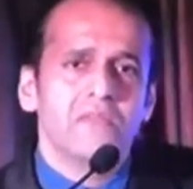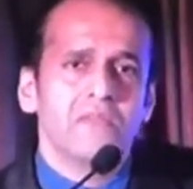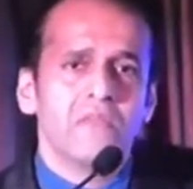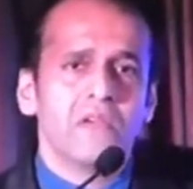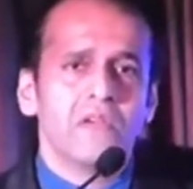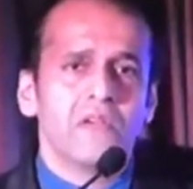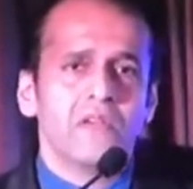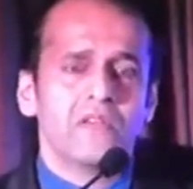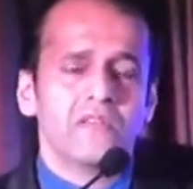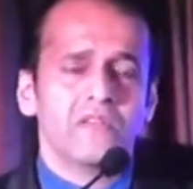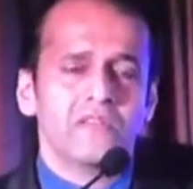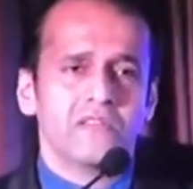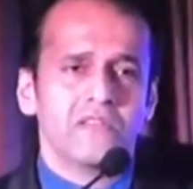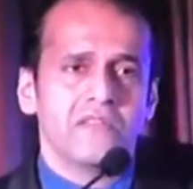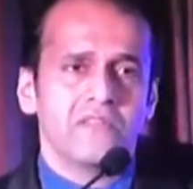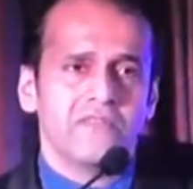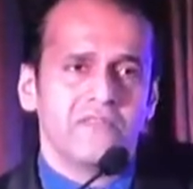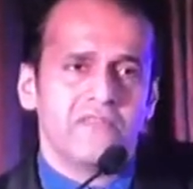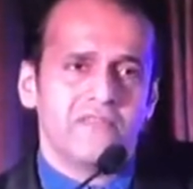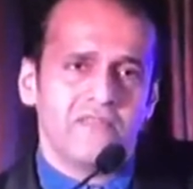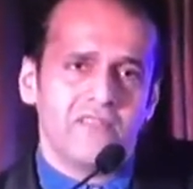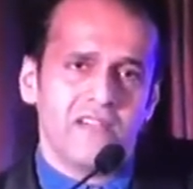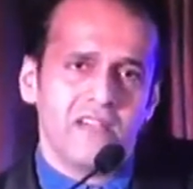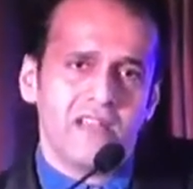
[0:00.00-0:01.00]
Because
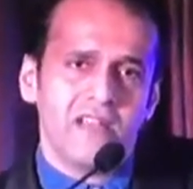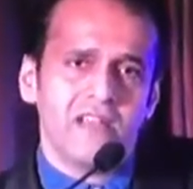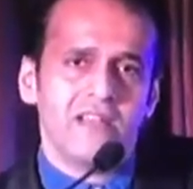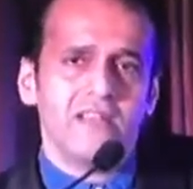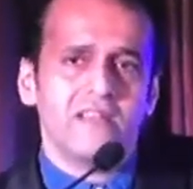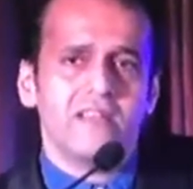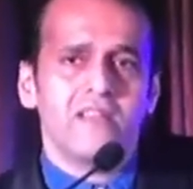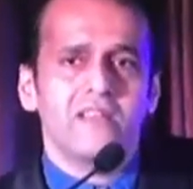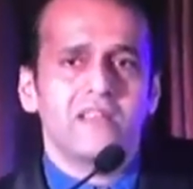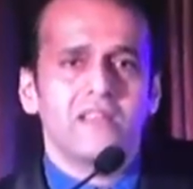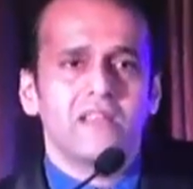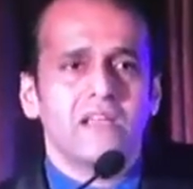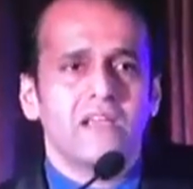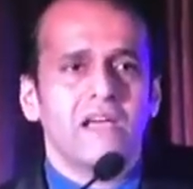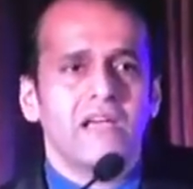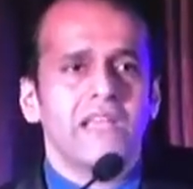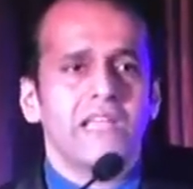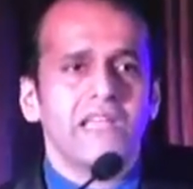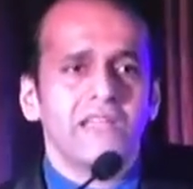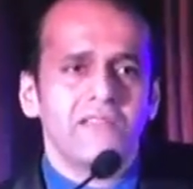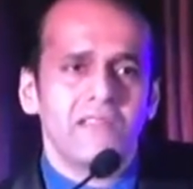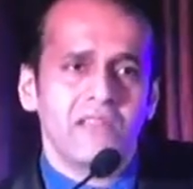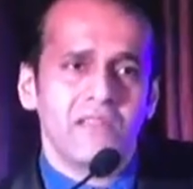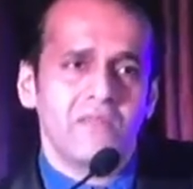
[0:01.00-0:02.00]
of one,
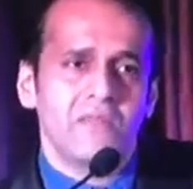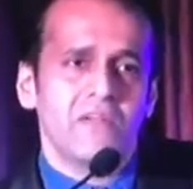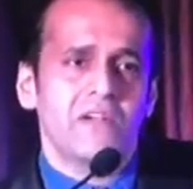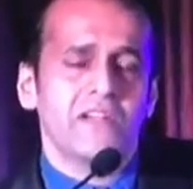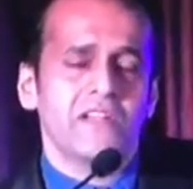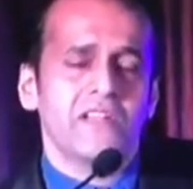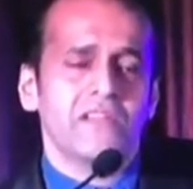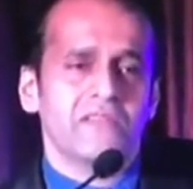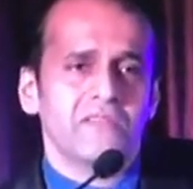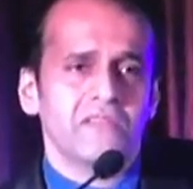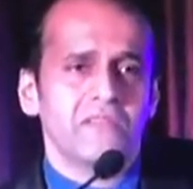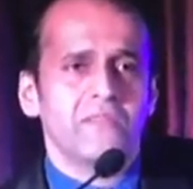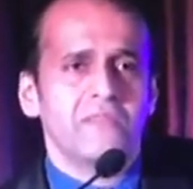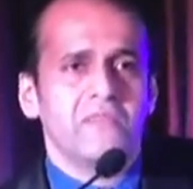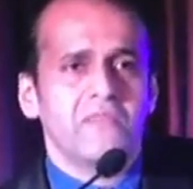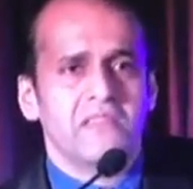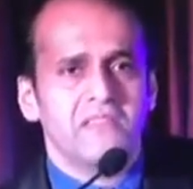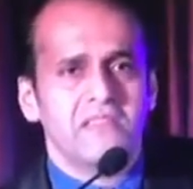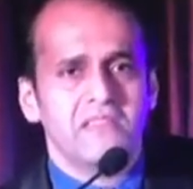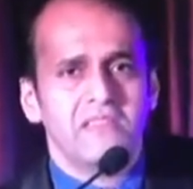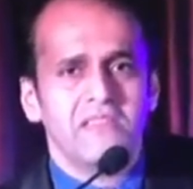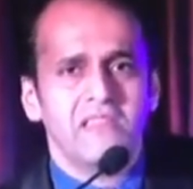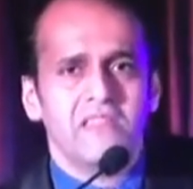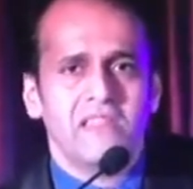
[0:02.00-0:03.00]
unavailability of the
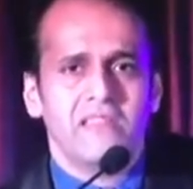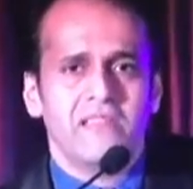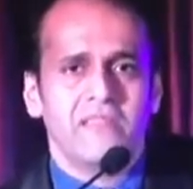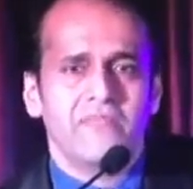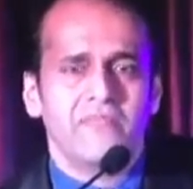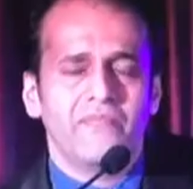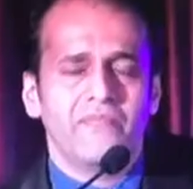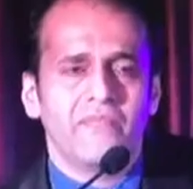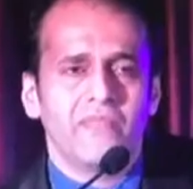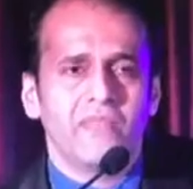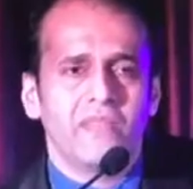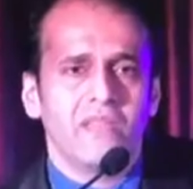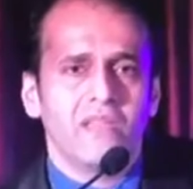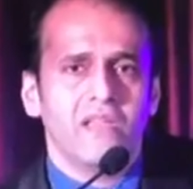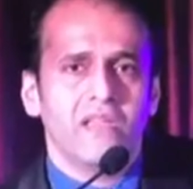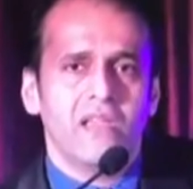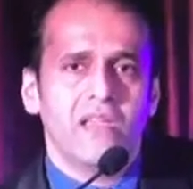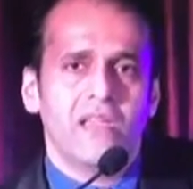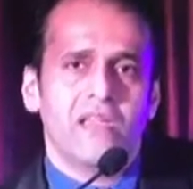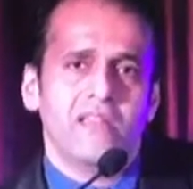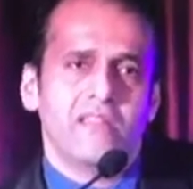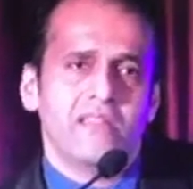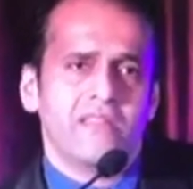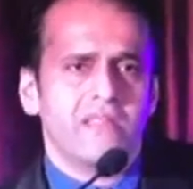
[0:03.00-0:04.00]
machine,
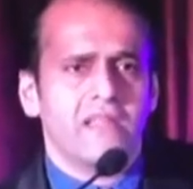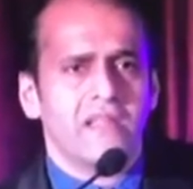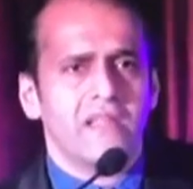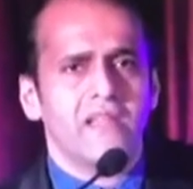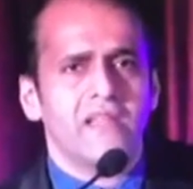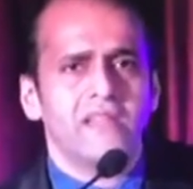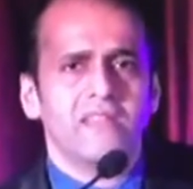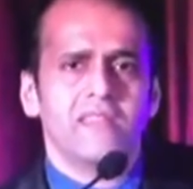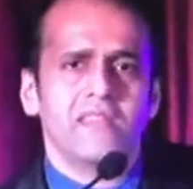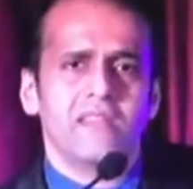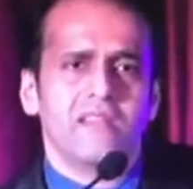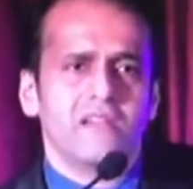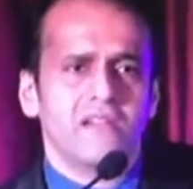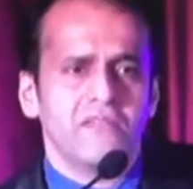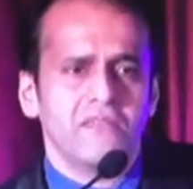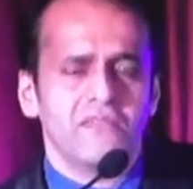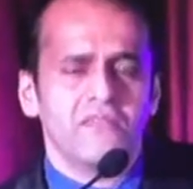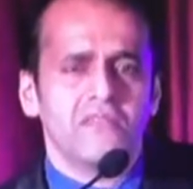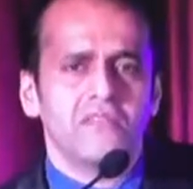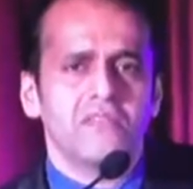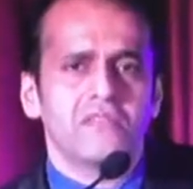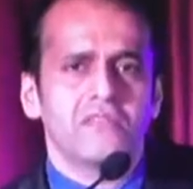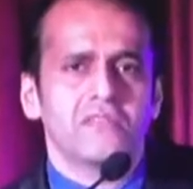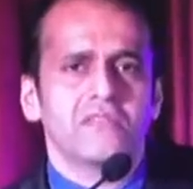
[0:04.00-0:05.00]
and second thing,
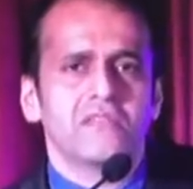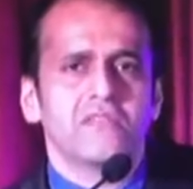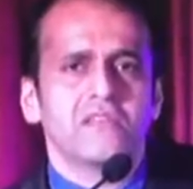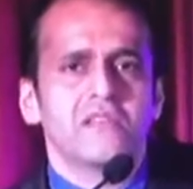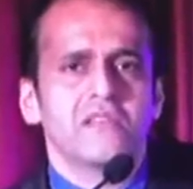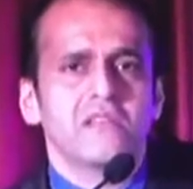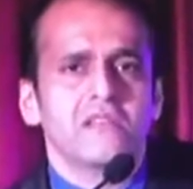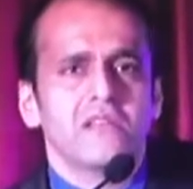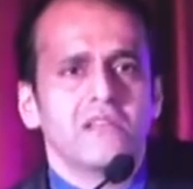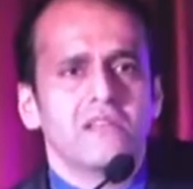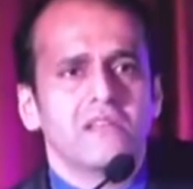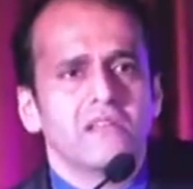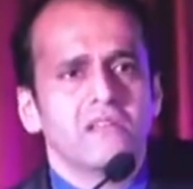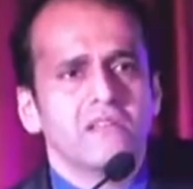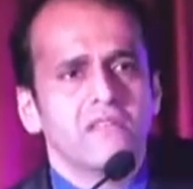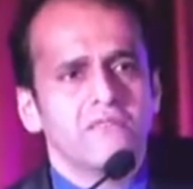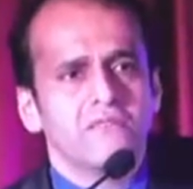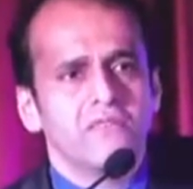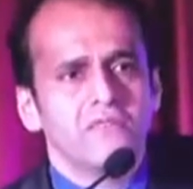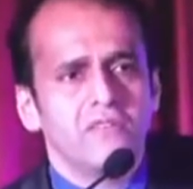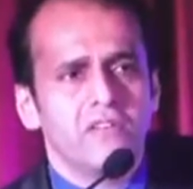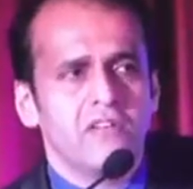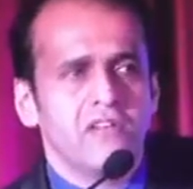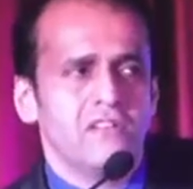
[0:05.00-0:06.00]
of course,
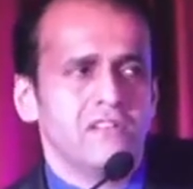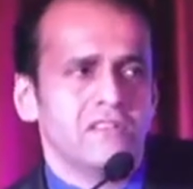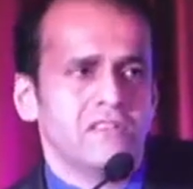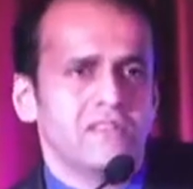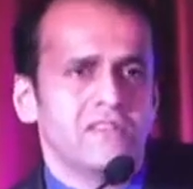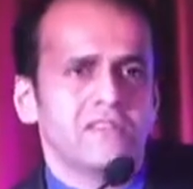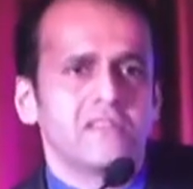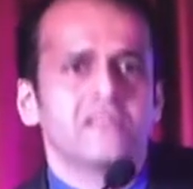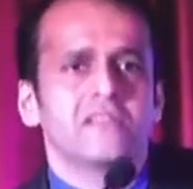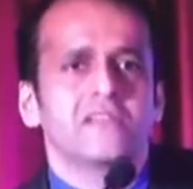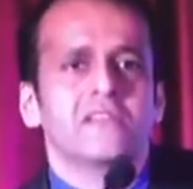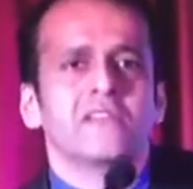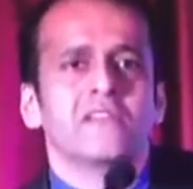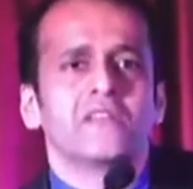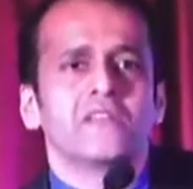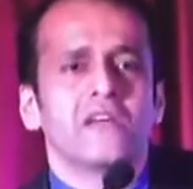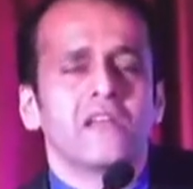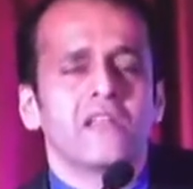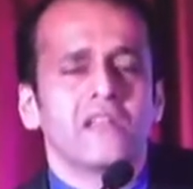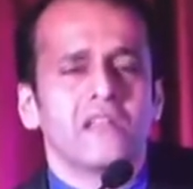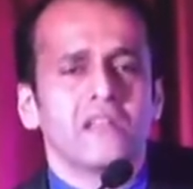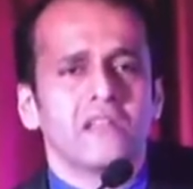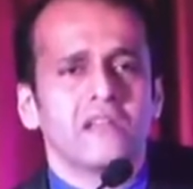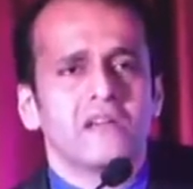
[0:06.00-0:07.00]
false
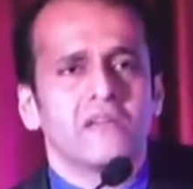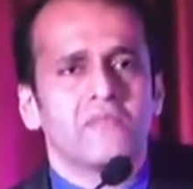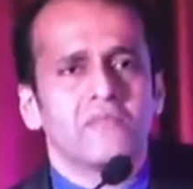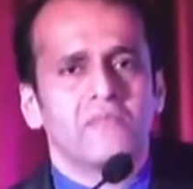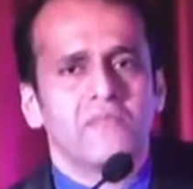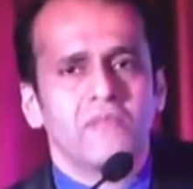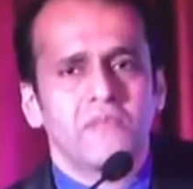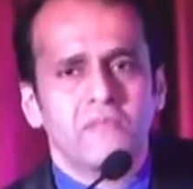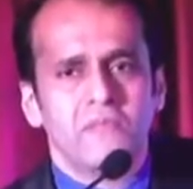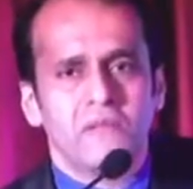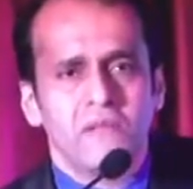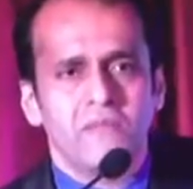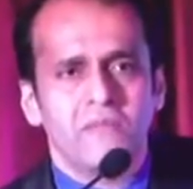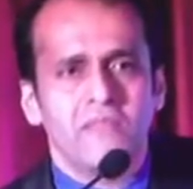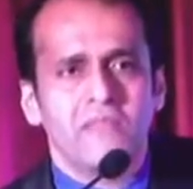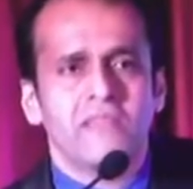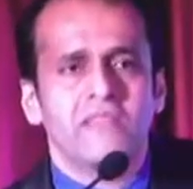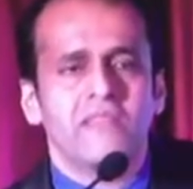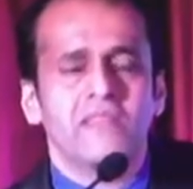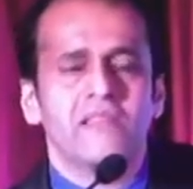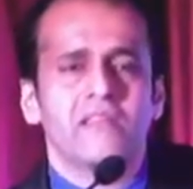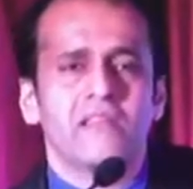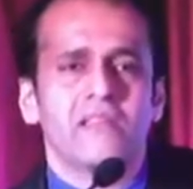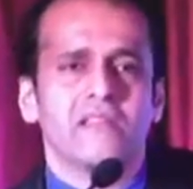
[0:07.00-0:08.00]
alarm. People may
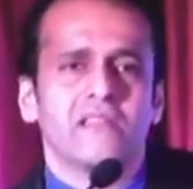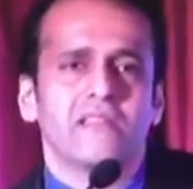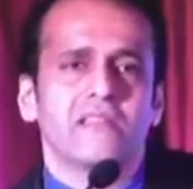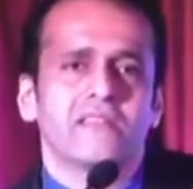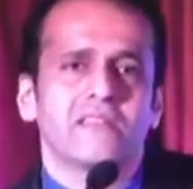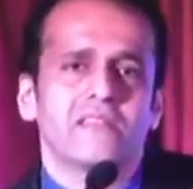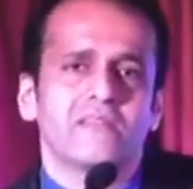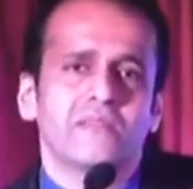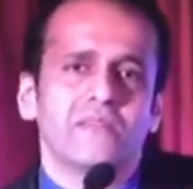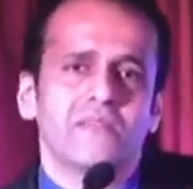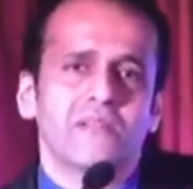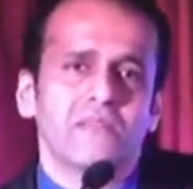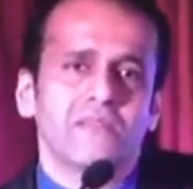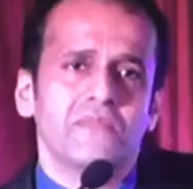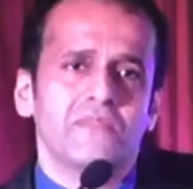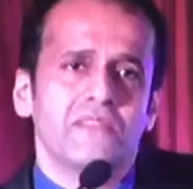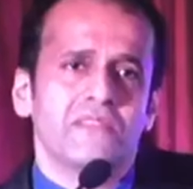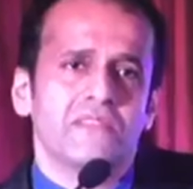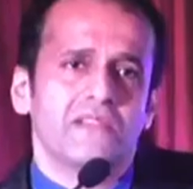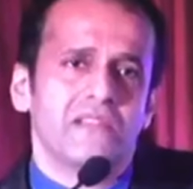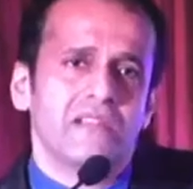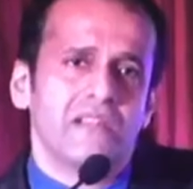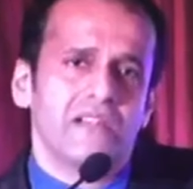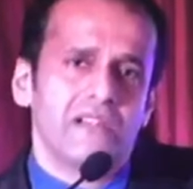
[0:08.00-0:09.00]
think the symptom
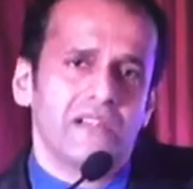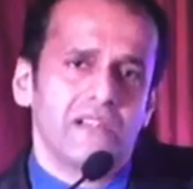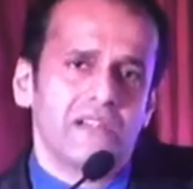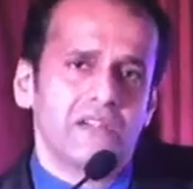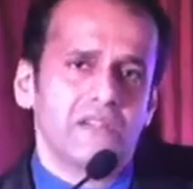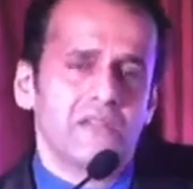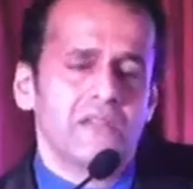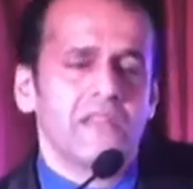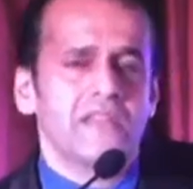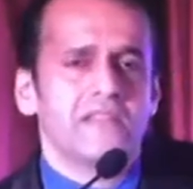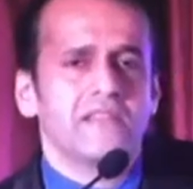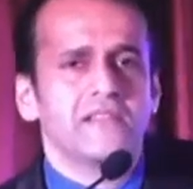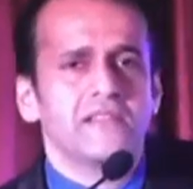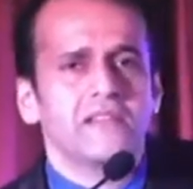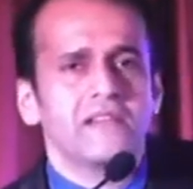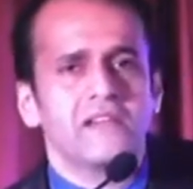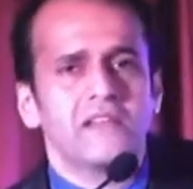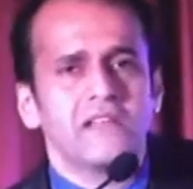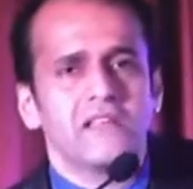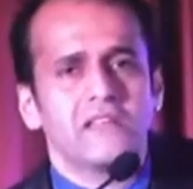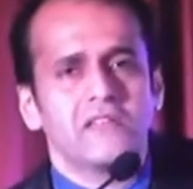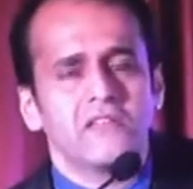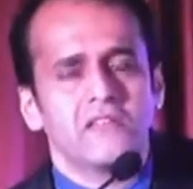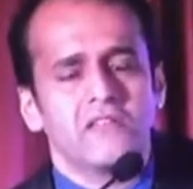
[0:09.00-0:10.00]
is related to
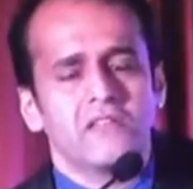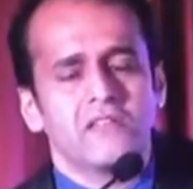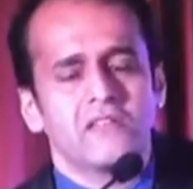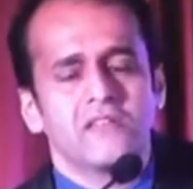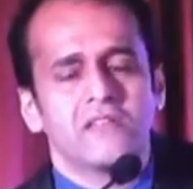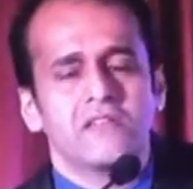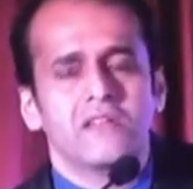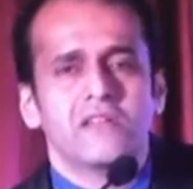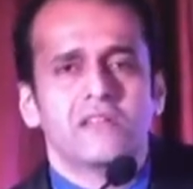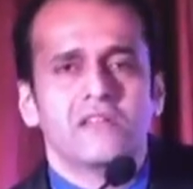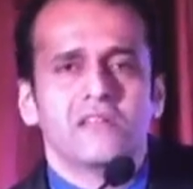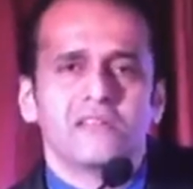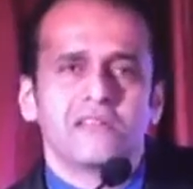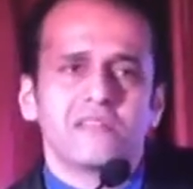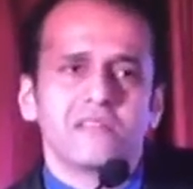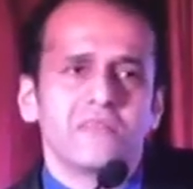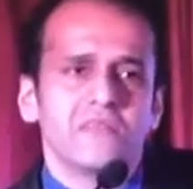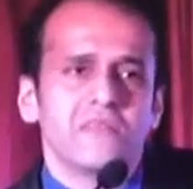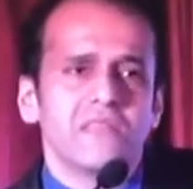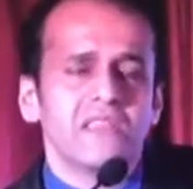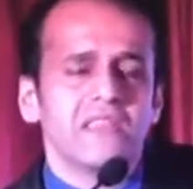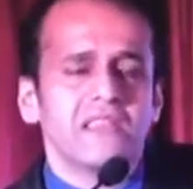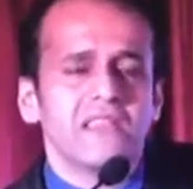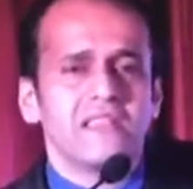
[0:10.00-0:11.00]
acidity or
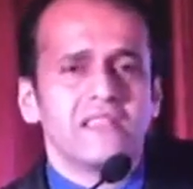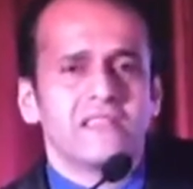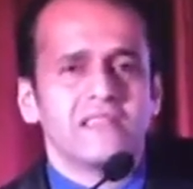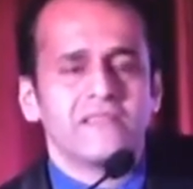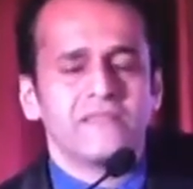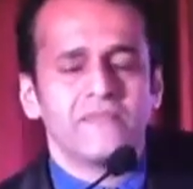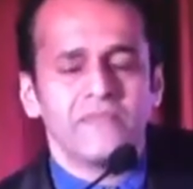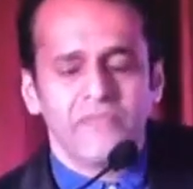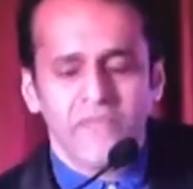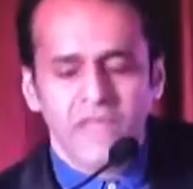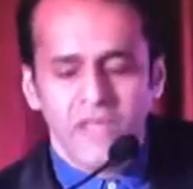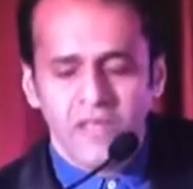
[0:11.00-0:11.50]
something else.